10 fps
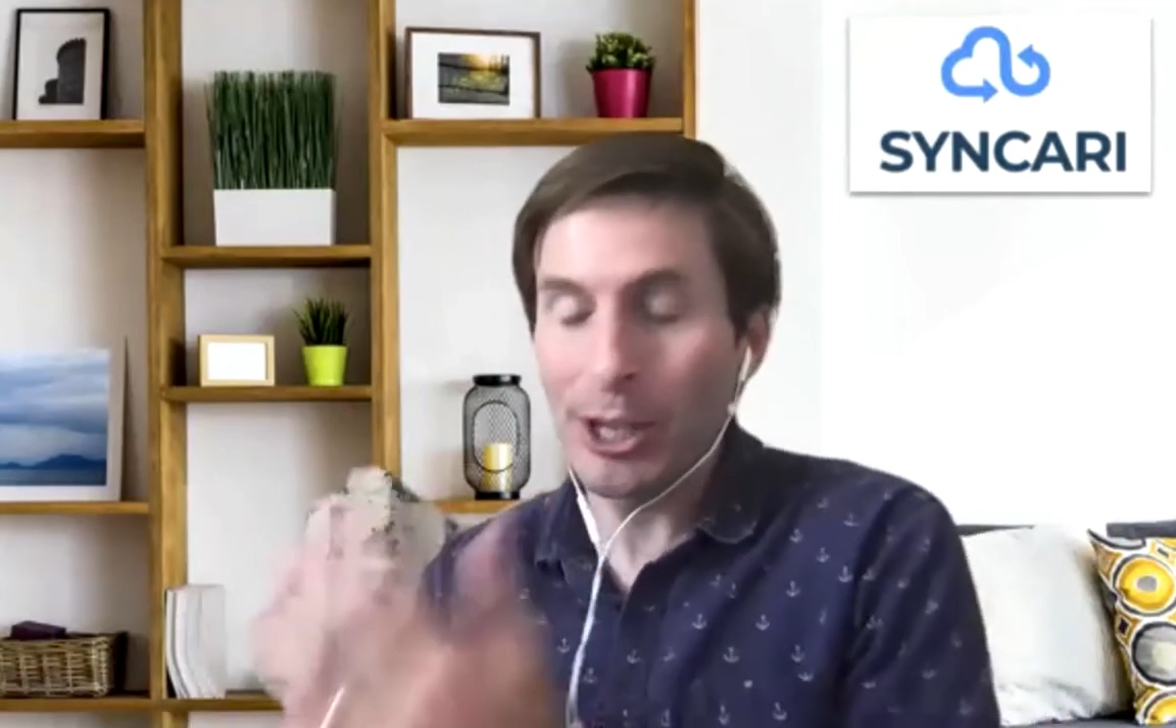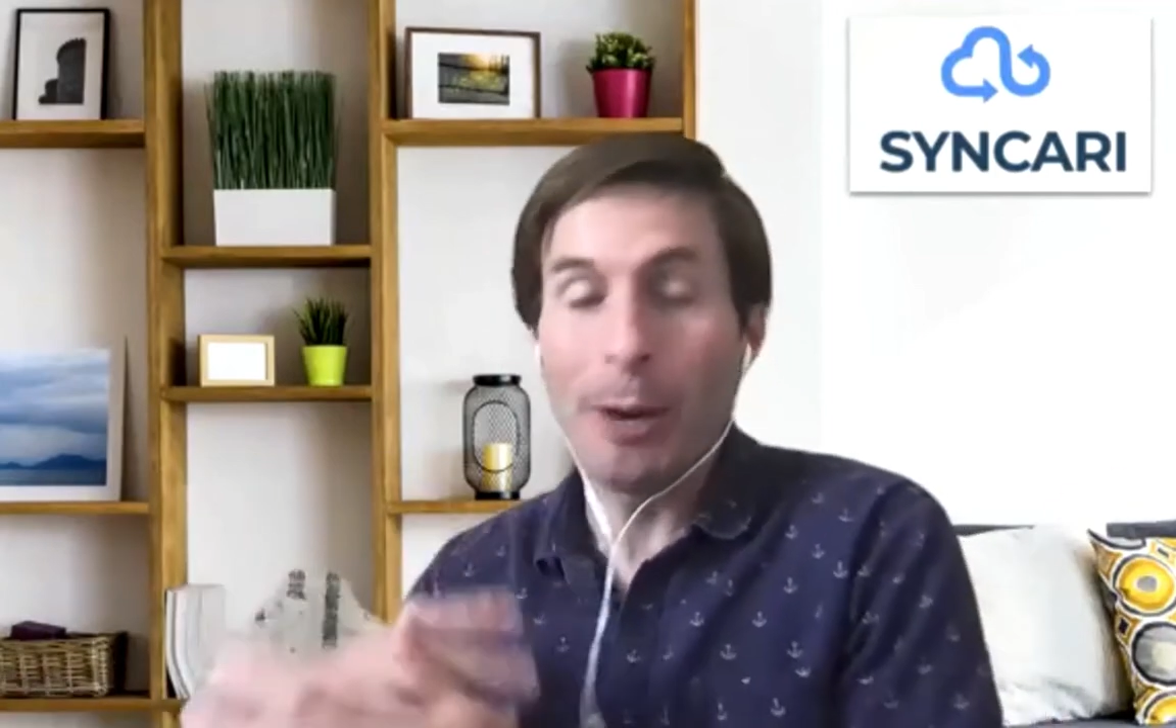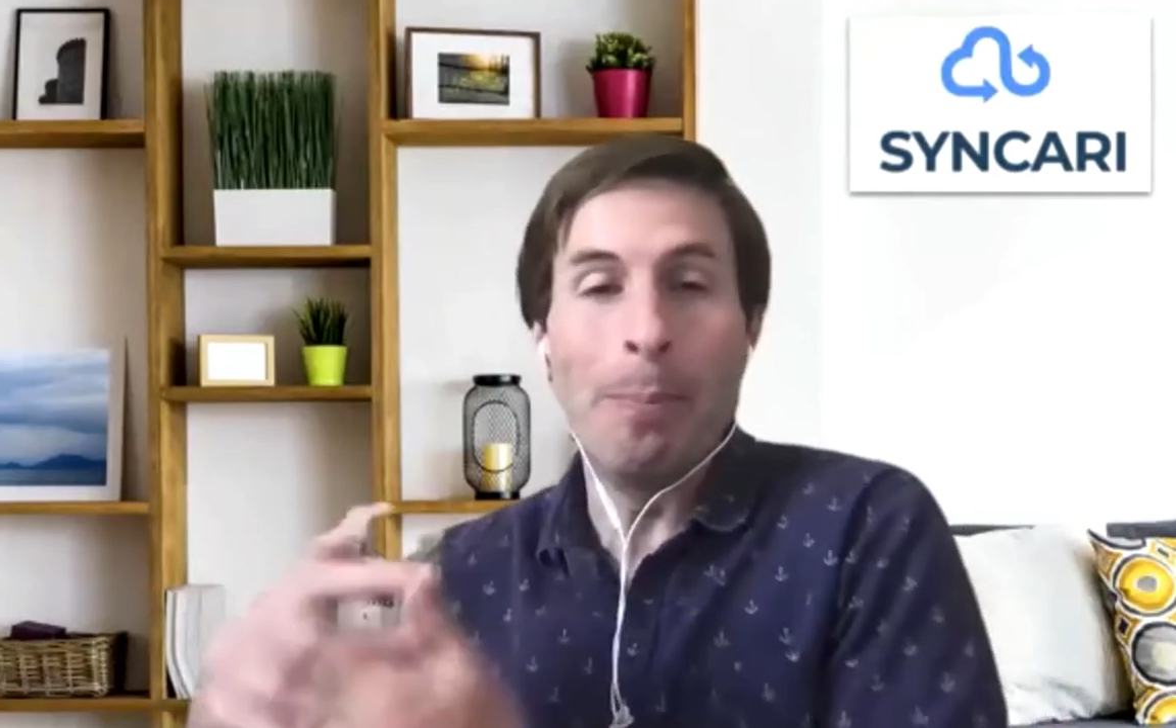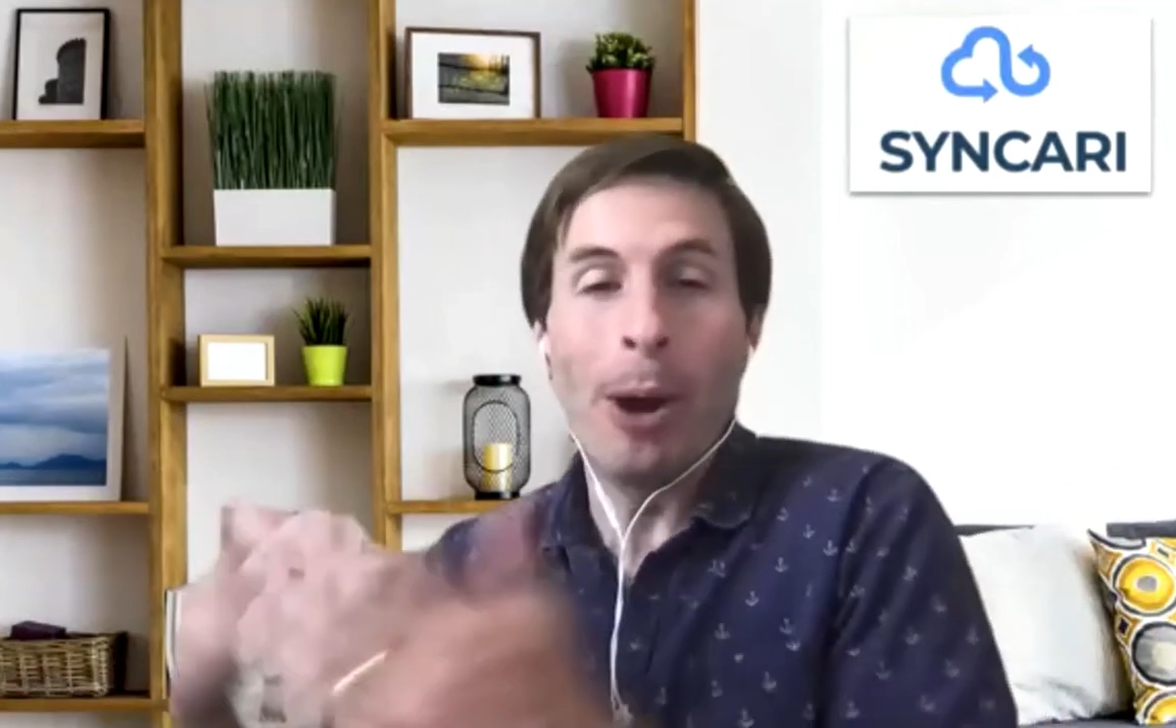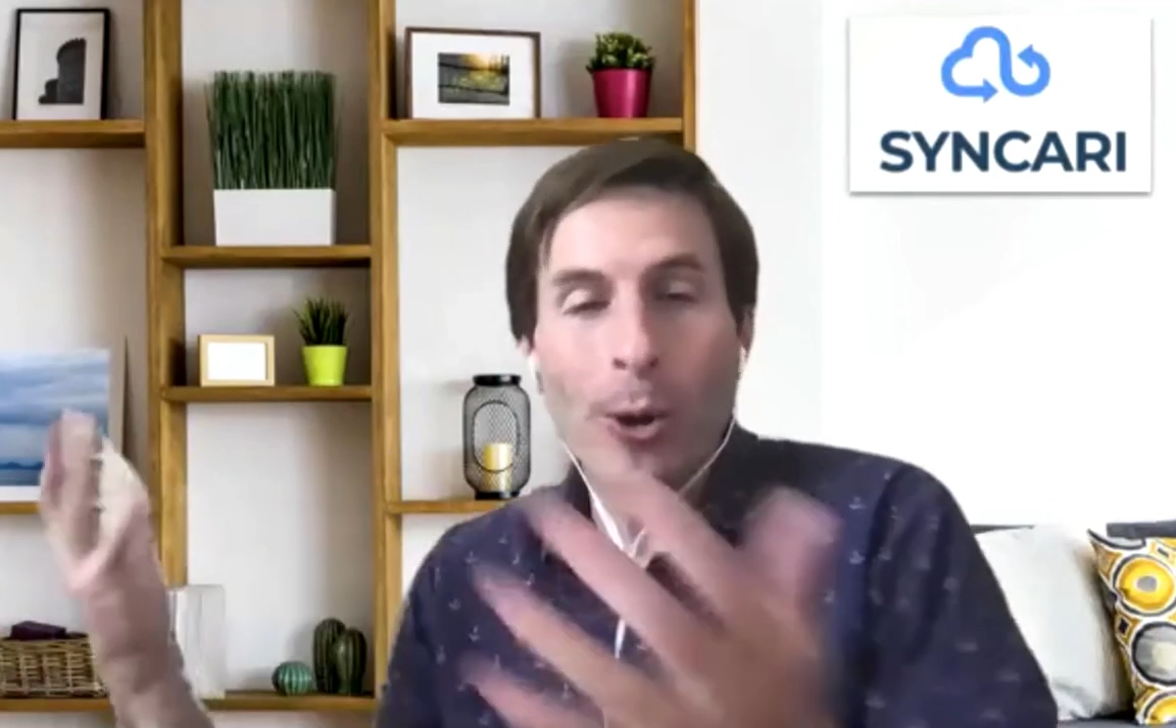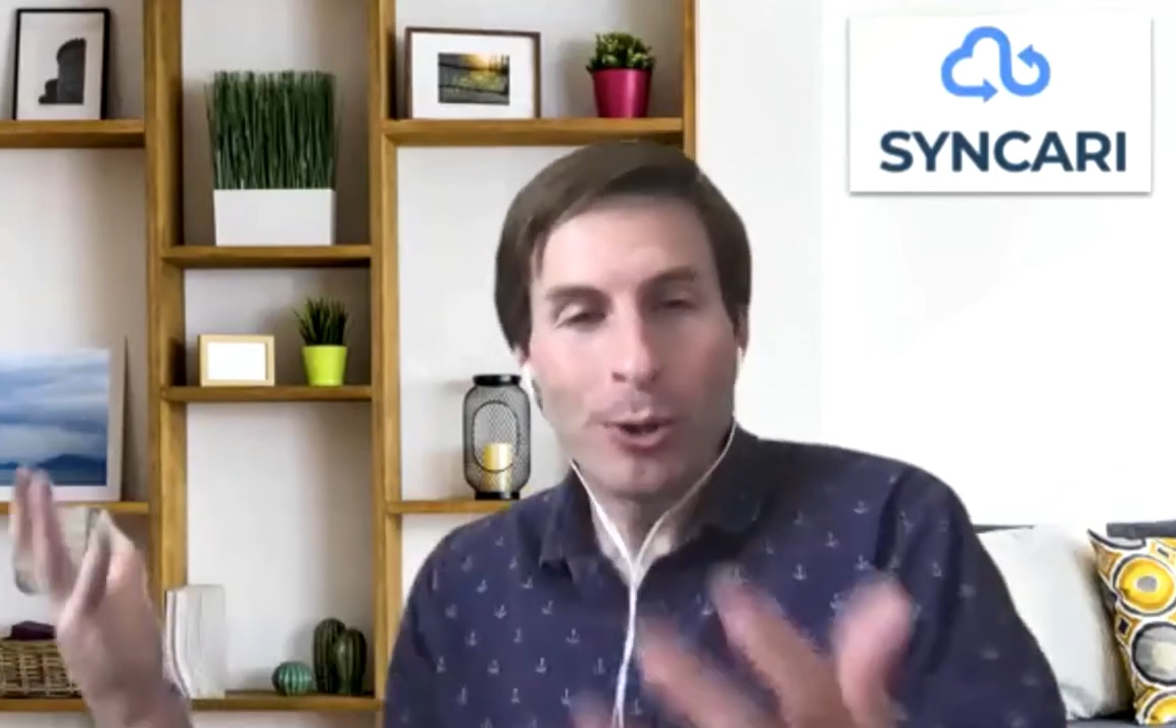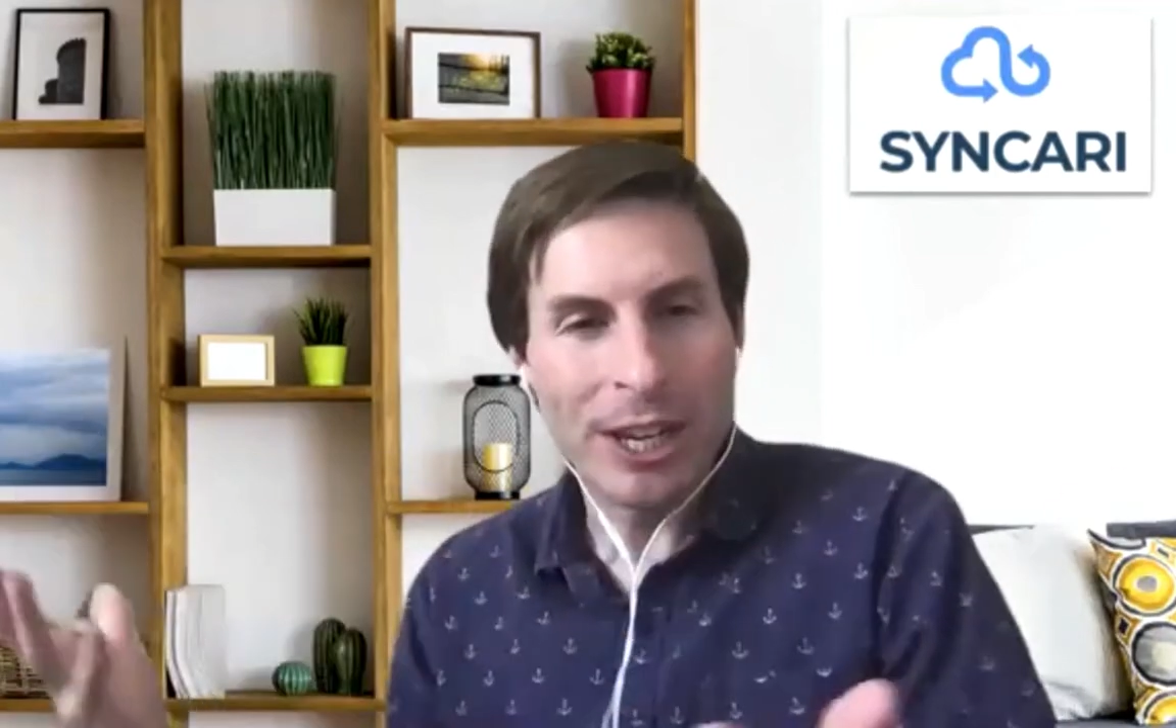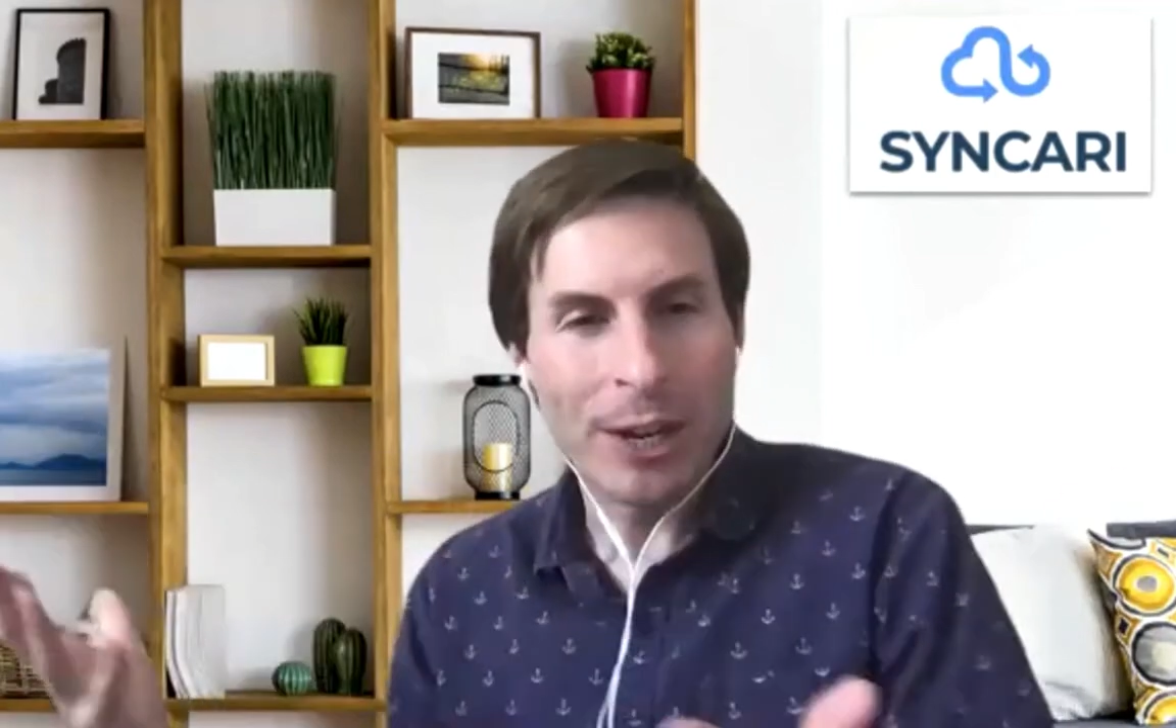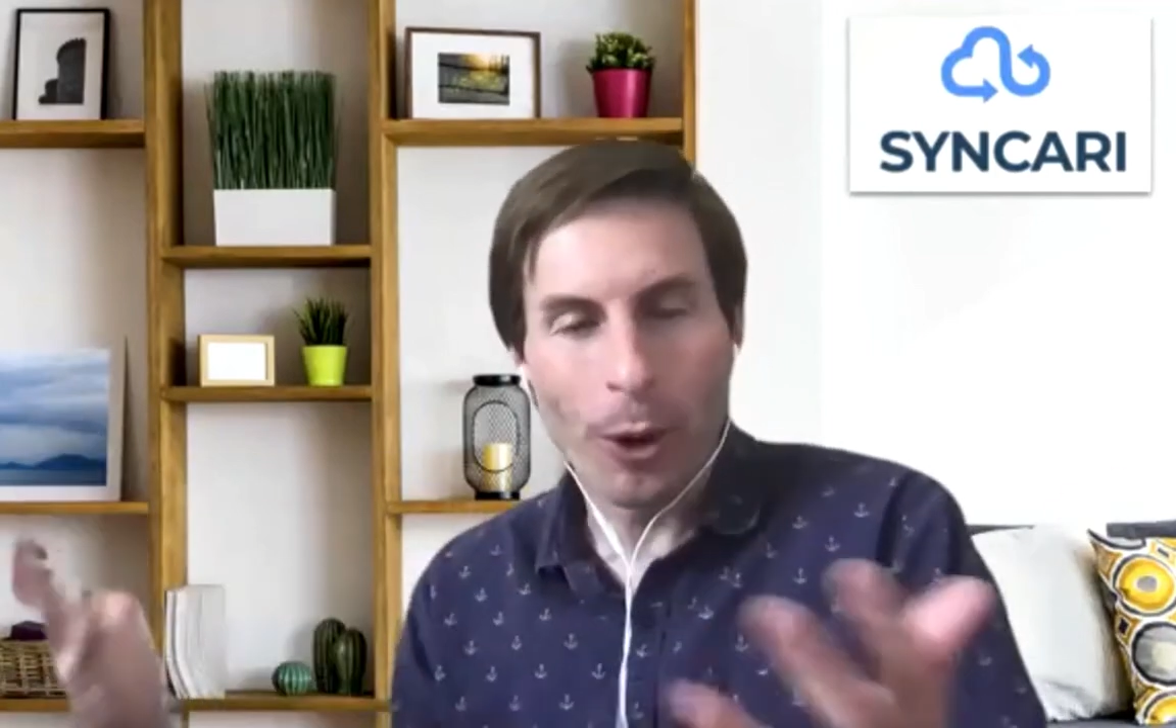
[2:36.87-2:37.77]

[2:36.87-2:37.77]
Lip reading: composing